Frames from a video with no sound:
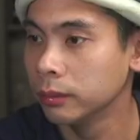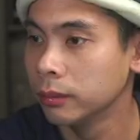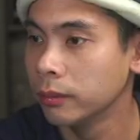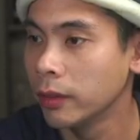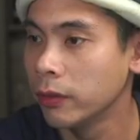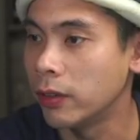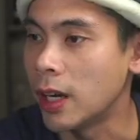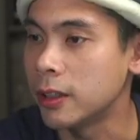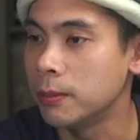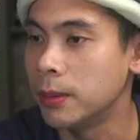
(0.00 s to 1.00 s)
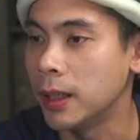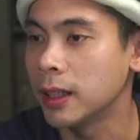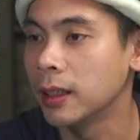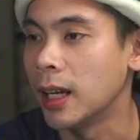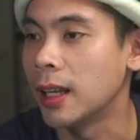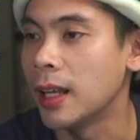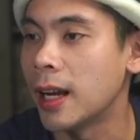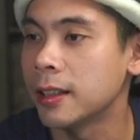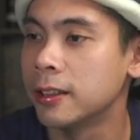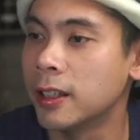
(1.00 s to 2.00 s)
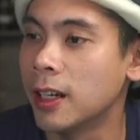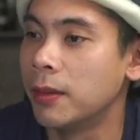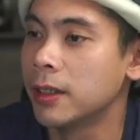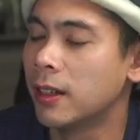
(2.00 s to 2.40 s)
If I had to pick Lilac, says Comrade